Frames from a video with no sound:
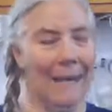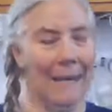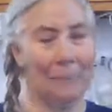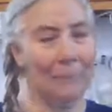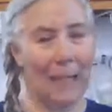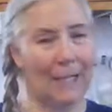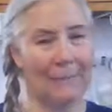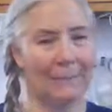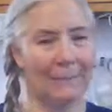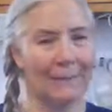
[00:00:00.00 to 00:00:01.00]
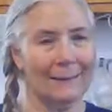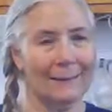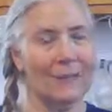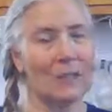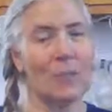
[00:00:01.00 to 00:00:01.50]
I'm not.
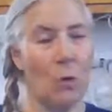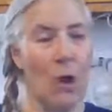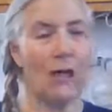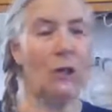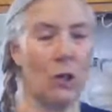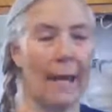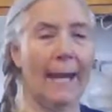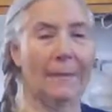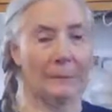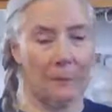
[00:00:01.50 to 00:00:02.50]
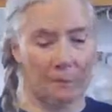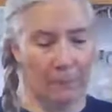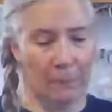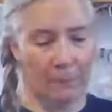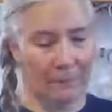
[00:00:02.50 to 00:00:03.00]
Just wash your hands,
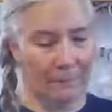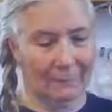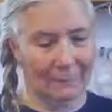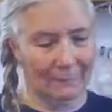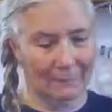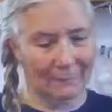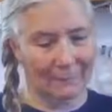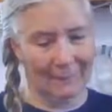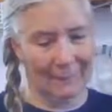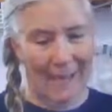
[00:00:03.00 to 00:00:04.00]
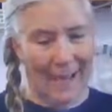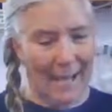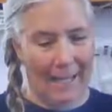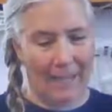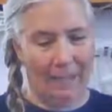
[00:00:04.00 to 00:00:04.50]
people.
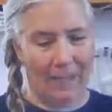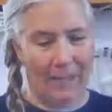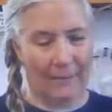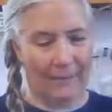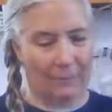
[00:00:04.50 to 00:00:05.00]
I never got the